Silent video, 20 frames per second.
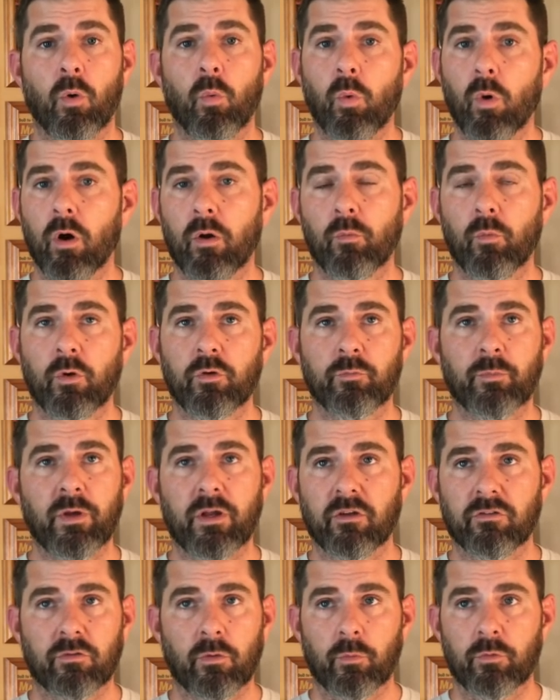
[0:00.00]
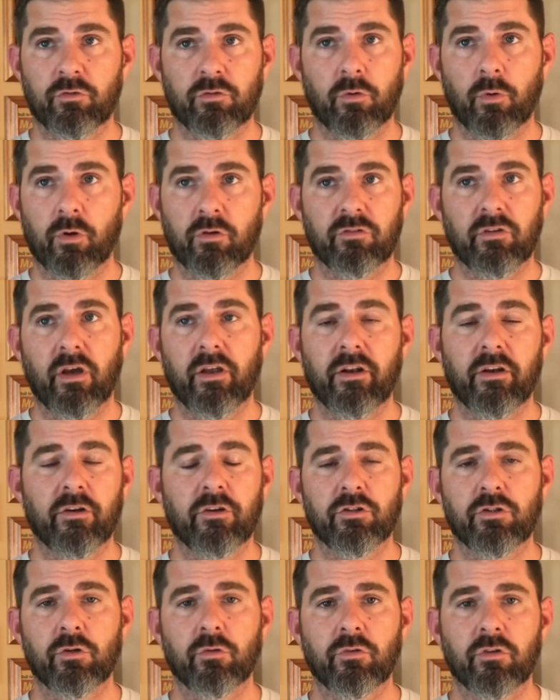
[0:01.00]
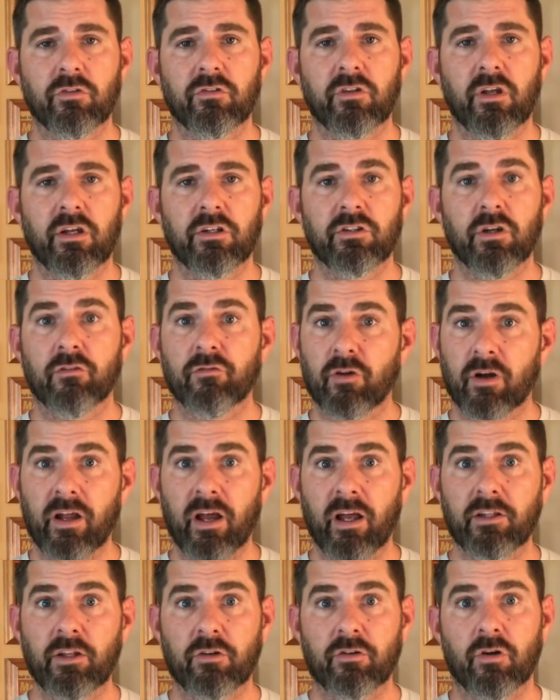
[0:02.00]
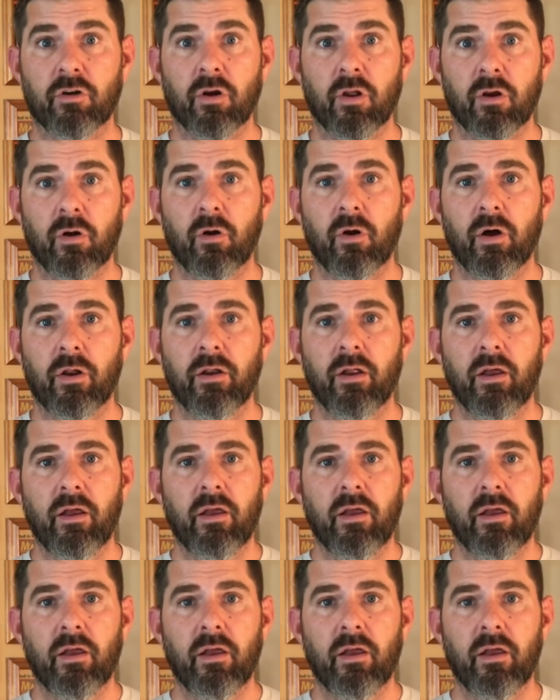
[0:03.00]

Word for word: One was because I was so excited to shoot the stage, I forgot to turn it on,